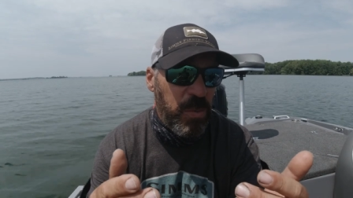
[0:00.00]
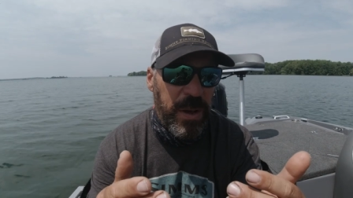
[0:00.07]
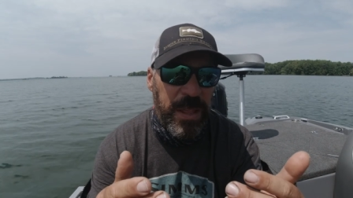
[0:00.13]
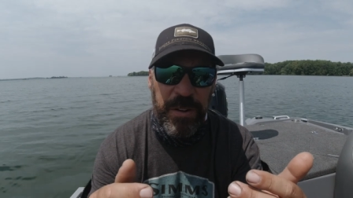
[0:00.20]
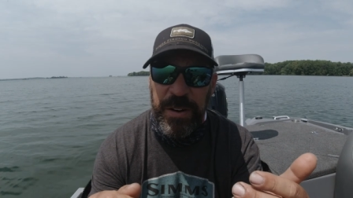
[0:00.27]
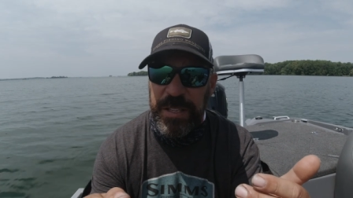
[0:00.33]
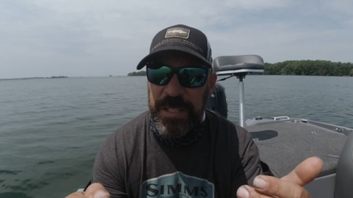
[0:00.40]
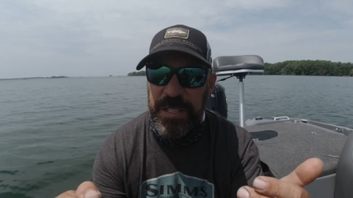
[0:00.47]

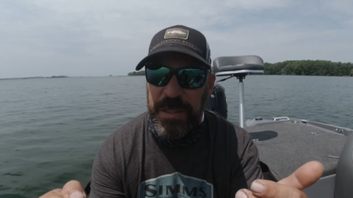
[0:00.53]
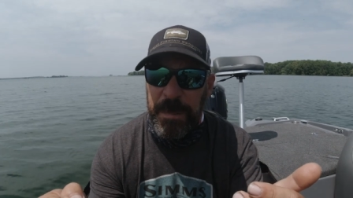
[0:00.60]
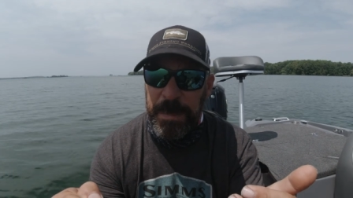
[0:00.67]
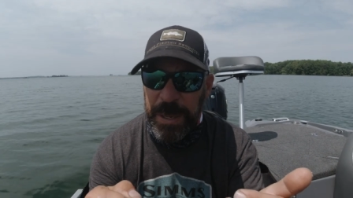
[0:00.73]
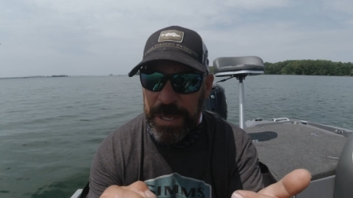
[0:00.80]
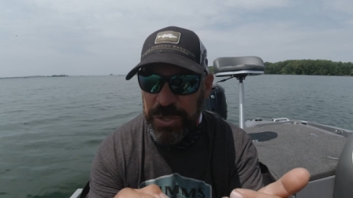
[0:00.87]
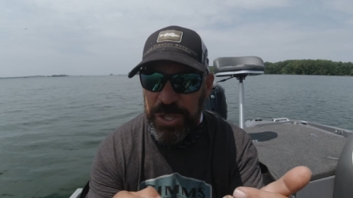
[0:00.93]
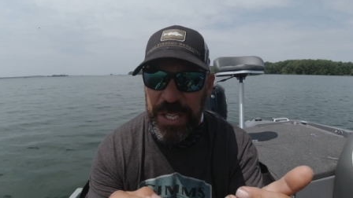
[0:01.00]
Whether it's the
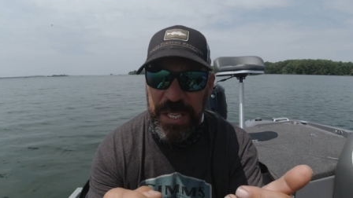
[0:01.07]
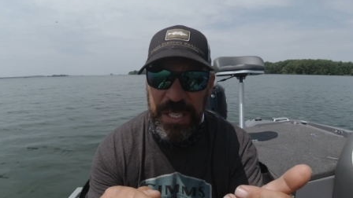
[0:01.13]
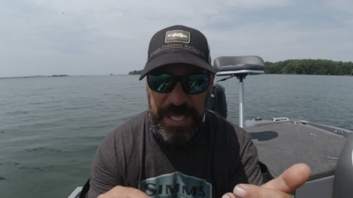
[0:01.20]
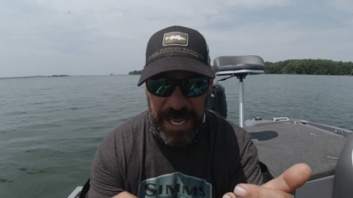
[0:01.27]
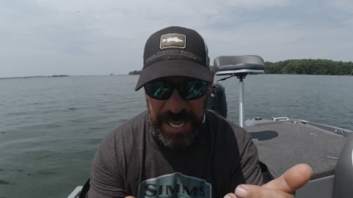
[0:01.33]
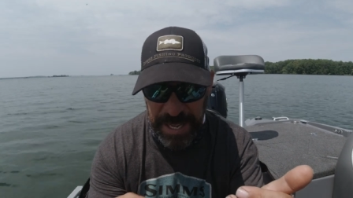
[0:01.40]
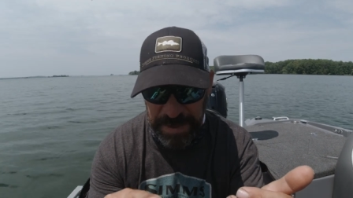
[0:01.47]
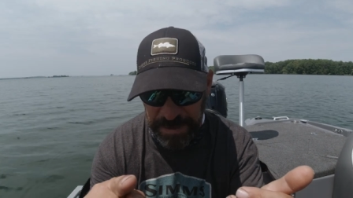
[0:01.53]
bungees
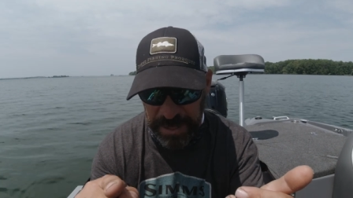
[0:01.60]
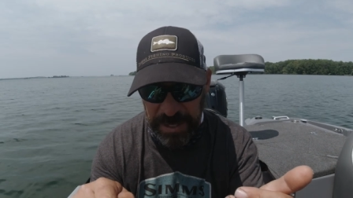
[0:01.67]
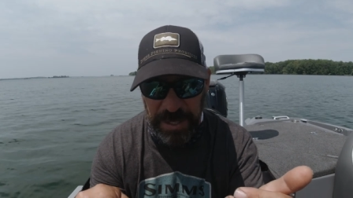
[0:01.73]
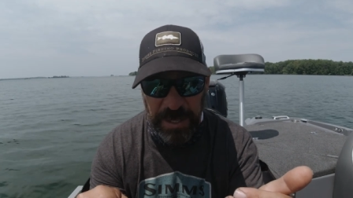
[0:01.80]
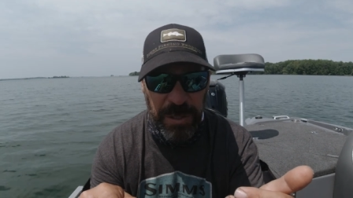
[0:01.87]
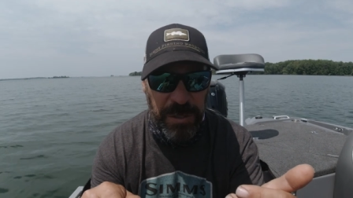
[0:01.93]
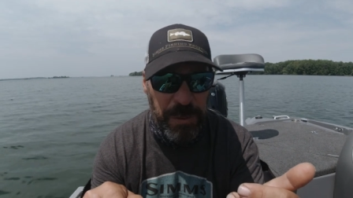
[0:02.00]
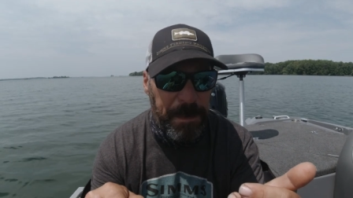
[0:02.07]
that have the
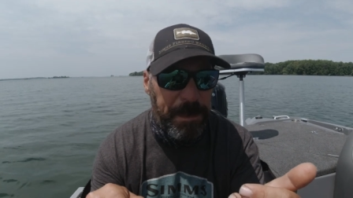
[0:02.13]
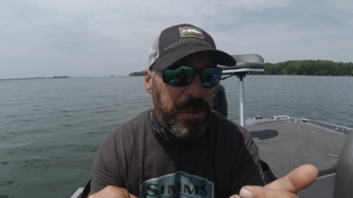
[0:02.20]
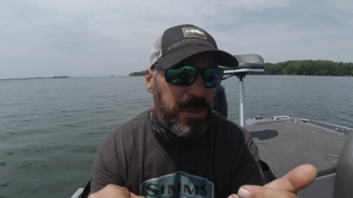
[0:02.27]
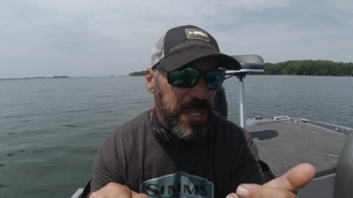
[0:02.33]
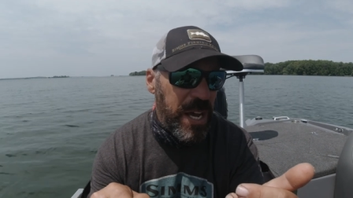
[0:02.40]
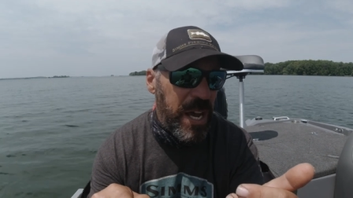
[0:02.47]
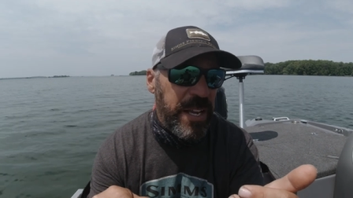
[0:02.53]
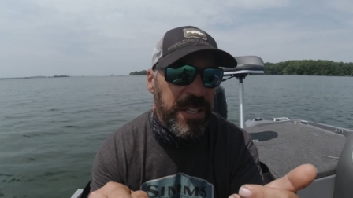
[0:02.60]
little loop you
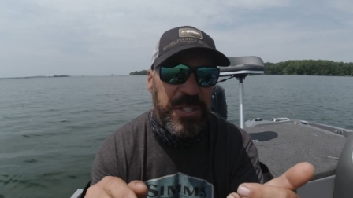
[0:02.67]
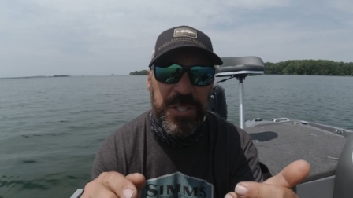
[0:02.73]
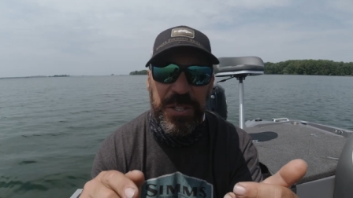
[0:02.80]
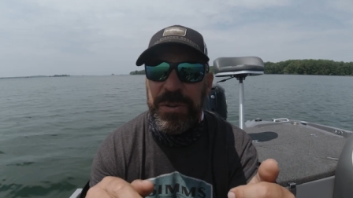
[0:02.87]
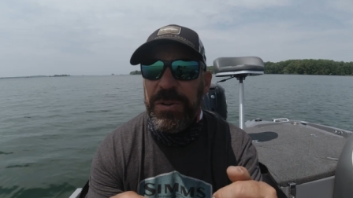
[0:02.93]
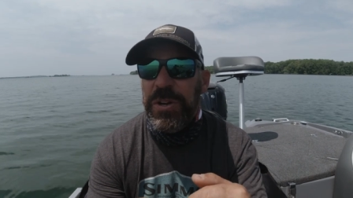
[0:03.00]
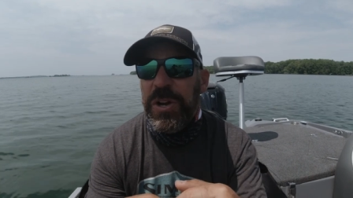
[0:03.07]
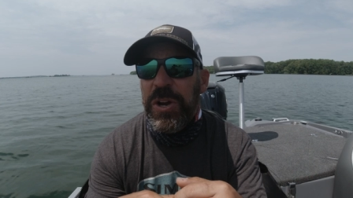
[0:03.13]
tie
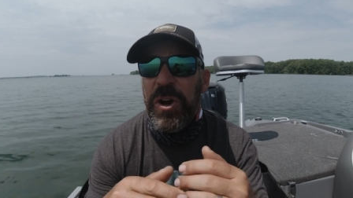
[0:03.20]
into,